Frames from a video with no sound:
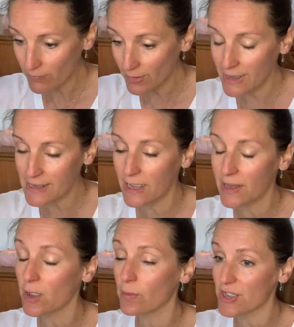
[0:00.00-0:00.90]
it's like
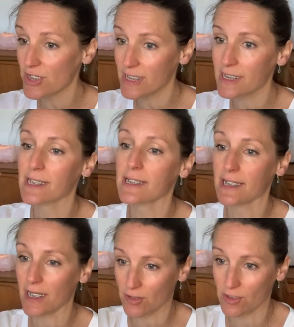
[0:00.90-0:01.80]
that question is the
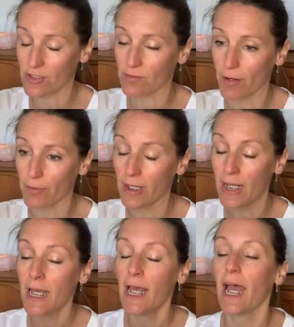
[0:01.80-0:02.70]
stick that's thrown,
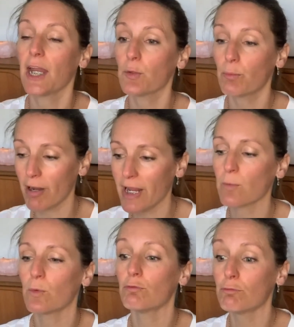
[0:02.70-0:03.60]
and your
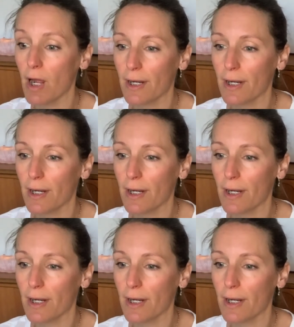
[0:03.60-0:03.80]
brain will run